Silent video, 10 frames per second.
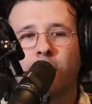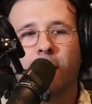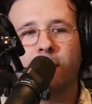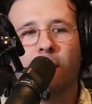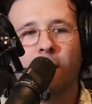
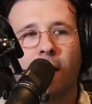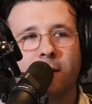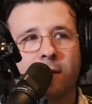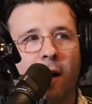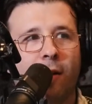get to all that
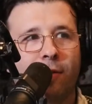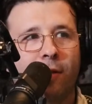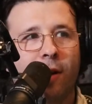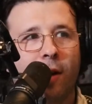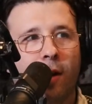stuff,
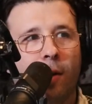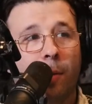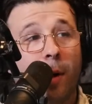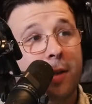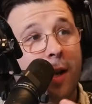
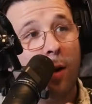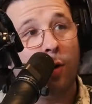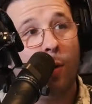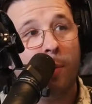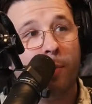we got to take a
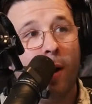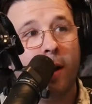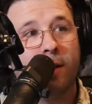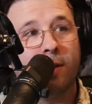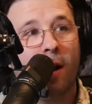quick
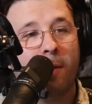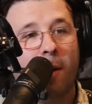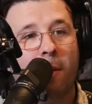break to talk about